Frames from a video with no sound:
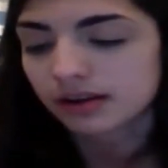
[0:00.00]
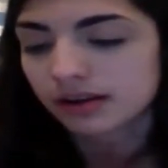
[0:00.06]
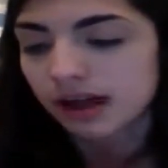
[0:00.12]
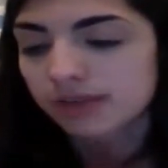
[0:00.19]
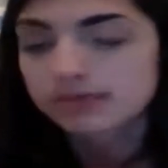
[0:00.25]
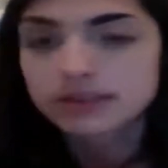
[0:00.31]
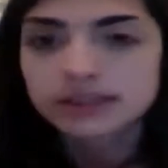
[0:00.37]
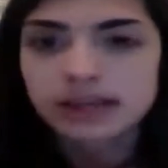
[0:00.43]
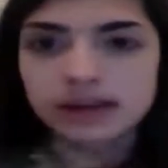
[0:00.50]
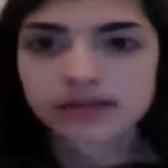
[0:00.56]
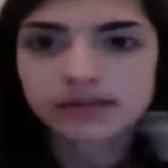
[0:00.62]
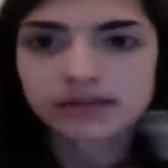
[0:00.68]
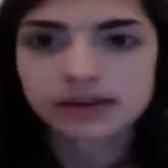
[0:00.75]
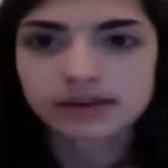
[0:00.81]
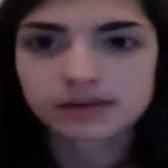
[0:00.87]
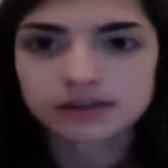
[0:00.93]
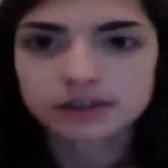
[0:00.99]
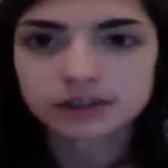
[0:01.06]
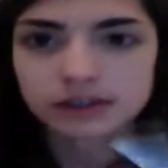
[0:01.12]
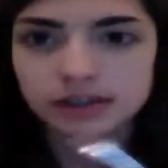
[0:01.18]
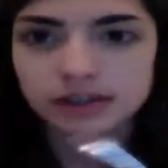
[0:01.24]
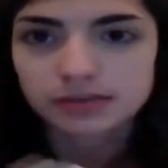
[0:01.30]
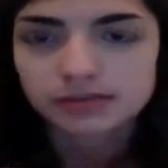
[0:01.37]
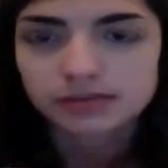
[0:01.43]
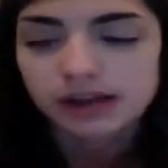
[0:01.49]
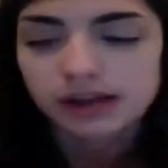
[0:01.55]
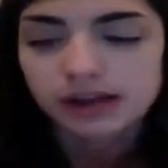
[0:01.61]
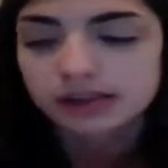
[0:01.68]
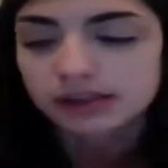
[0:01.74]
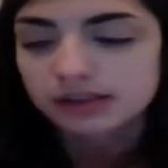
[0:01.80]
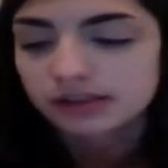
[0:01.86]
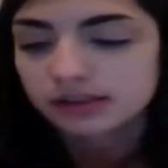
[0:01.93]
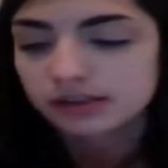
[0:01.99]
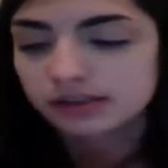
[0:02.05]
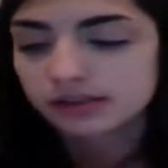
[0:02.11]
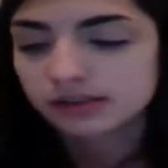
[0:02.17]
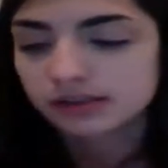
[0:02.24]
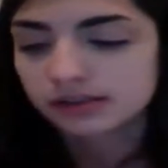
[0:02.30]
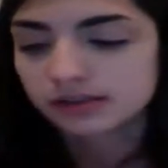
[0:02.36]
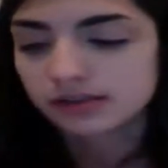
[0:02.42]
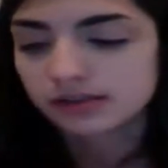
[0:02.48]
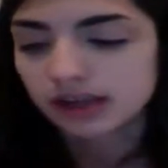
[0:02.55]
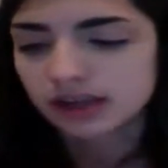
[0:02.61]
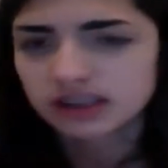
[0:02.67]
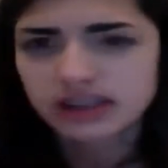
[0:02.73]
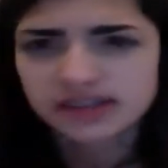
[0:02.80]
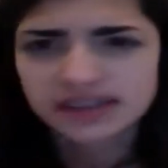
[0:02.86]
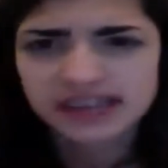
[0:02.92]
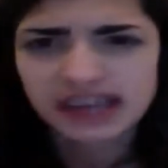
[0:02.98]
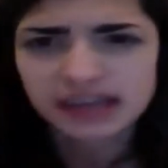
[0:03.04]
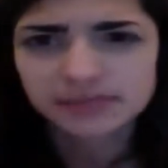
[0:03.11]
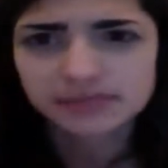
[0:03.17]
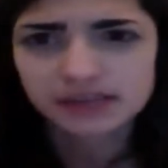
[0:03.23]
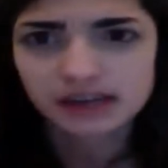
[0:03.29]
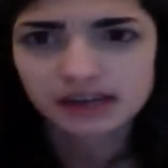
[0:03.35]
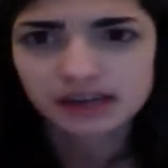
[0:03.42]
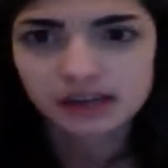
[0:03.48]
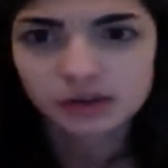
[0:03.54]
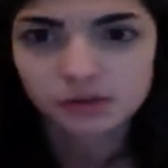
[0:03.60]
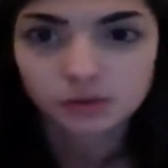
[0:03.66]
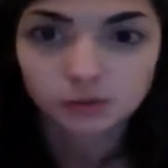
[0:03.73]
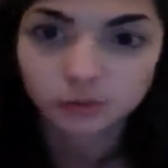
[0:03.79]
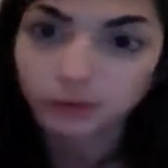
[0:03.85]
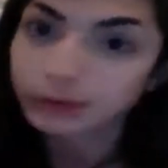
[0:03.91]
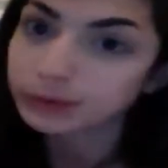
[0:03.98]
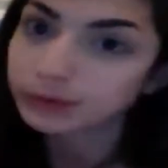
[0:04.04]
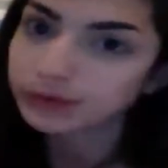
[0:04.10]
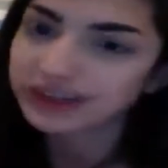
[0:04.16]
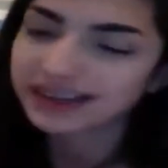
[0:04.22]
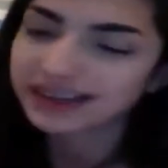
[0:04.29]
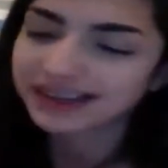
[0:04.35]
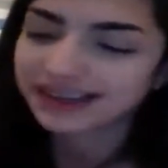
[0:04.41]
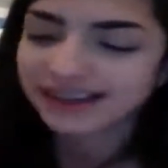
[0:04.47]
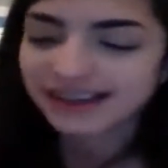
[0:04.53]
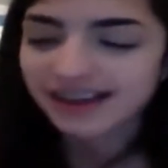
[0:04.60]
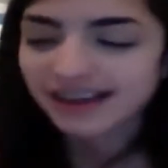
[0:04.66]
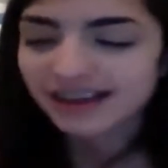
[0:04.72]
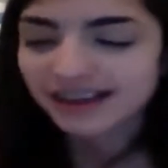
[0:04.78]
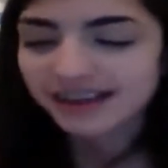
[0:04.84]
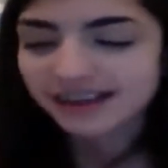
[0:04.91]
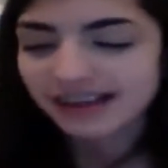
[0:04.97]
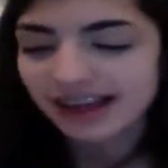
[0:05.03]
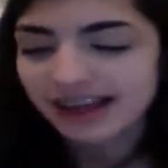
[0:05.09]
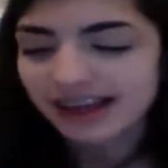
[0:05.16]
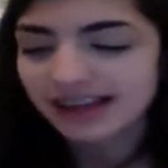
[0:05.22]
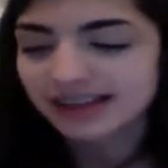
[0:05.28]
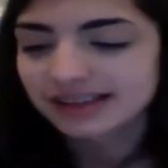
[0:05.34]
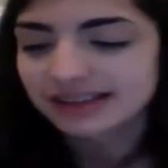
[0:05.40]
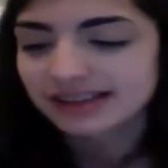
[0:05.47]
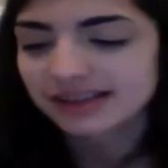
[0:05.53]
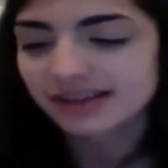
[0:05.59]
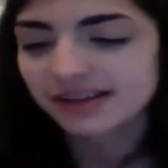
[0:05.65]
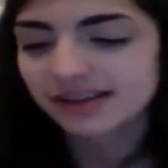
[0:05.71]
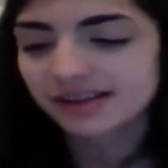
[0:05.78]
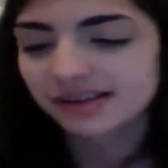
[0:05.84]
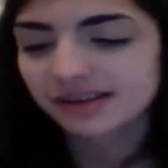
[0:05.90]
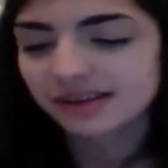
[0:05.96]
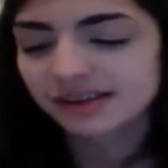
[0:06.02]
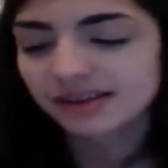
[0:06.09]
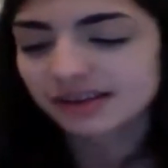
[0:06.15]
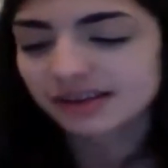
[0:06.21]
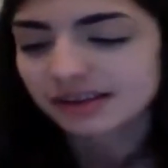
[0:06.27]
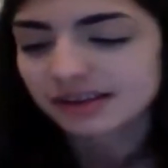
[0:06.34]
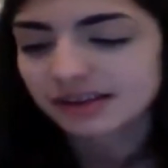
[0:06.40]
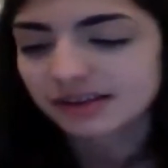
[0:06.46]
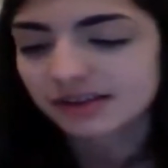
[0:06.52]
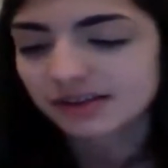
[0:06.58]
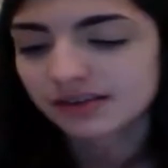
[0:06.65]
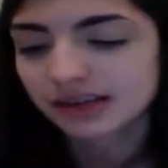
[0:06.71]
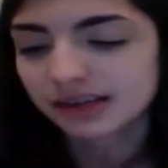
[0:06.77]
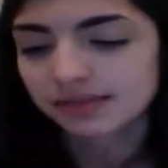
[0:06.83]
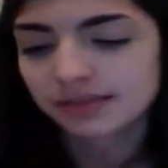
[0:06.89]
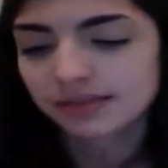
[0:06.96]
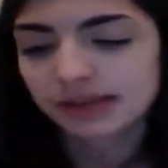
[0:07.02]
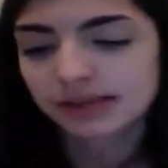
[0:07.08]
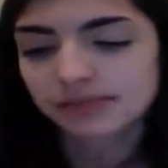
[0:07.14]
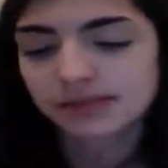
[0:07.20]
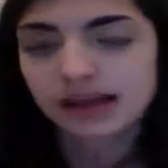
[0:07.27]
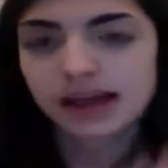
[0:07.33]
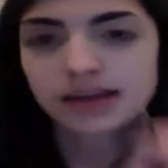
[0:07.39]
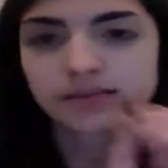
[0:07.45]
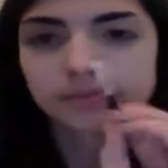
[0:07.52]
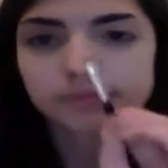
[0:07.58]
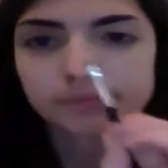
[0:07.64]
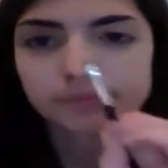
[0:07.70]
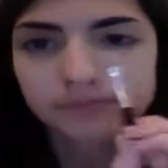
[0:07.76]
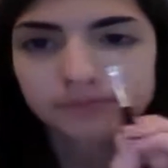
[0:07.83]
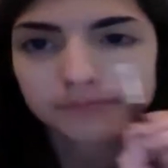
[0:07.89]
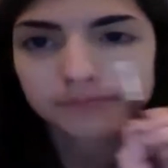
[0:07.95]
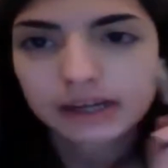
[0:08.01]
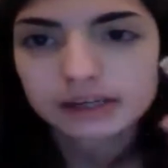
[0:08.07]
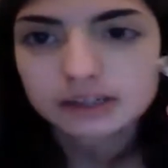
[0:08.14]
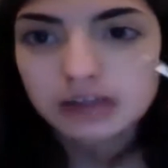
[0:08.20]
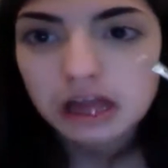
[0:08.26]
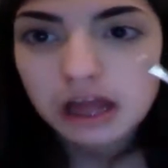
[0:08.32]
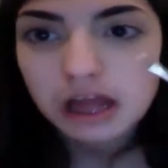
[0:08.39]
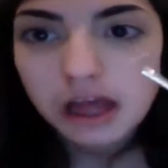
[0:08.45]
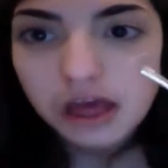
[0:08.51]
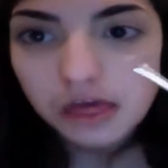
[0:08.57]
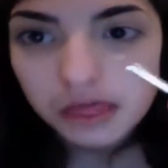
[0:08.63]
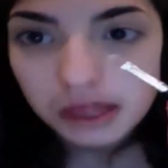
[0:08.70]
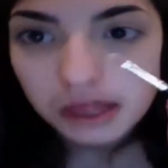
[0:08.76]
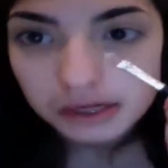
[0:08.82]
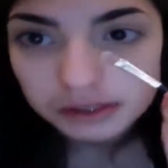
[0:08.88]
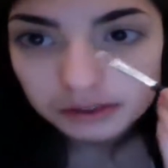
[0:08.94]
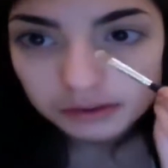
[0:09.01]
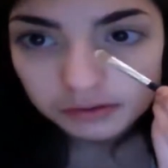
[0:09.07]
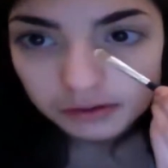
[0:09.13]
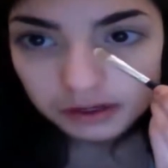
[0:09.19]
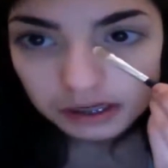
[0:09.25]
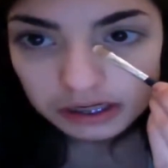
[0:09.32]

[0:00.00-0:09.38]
I'm just getting ready for cheerleading practice because actually I have a game today. Woo! Okay, so you go like pick up that much, then you